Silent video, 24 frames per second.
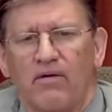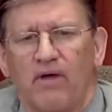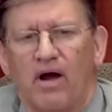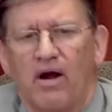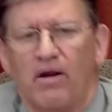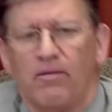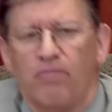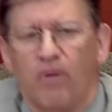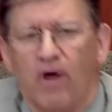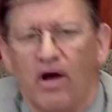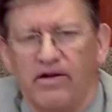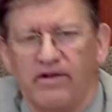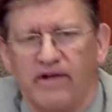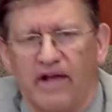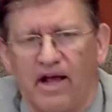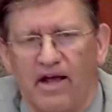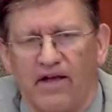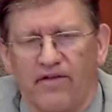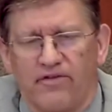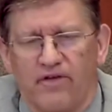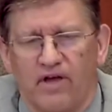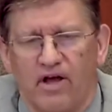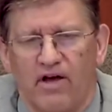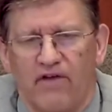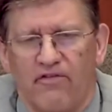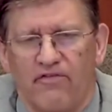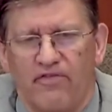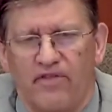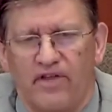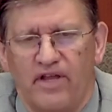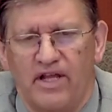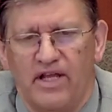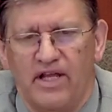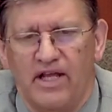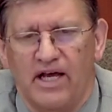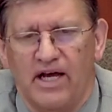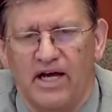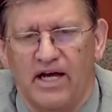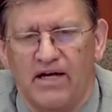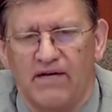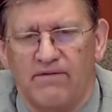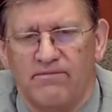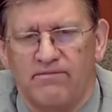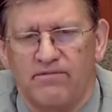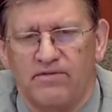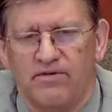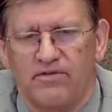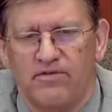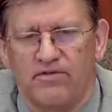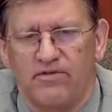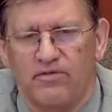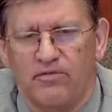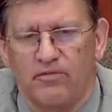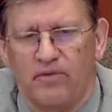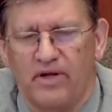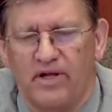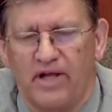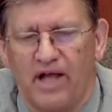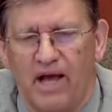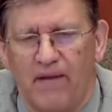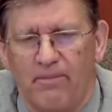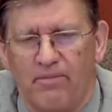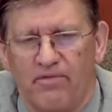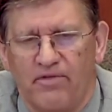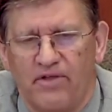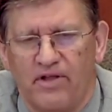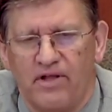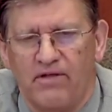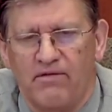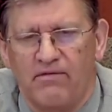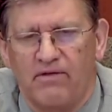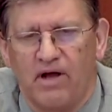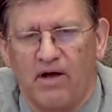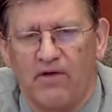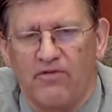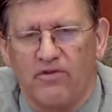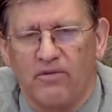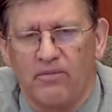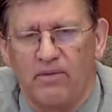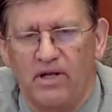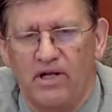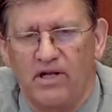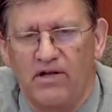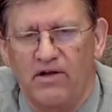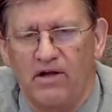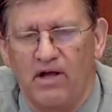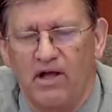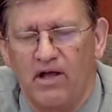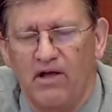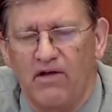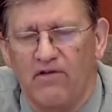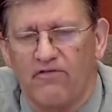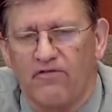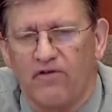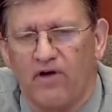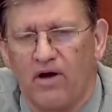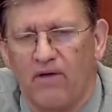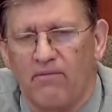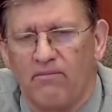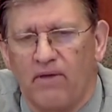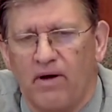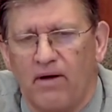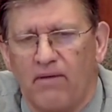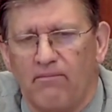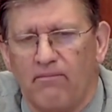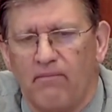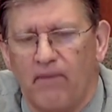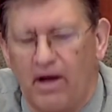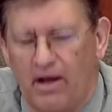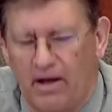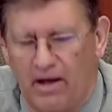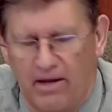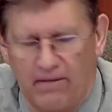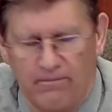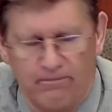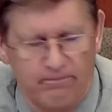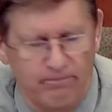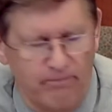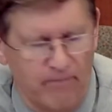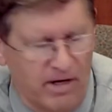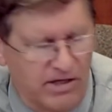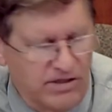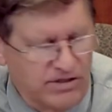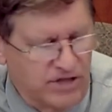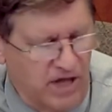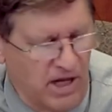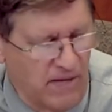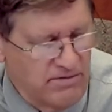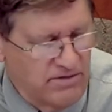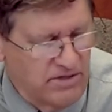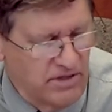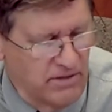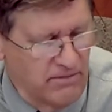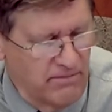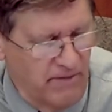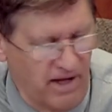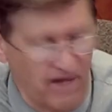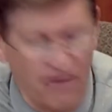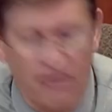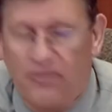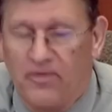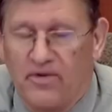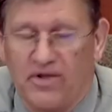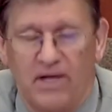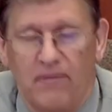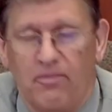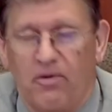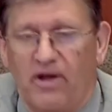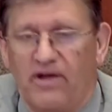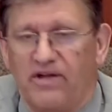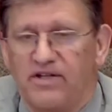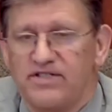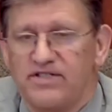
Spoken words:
broadcast of the recap of the council meeting from March. I'm sorry, I keep wanting to say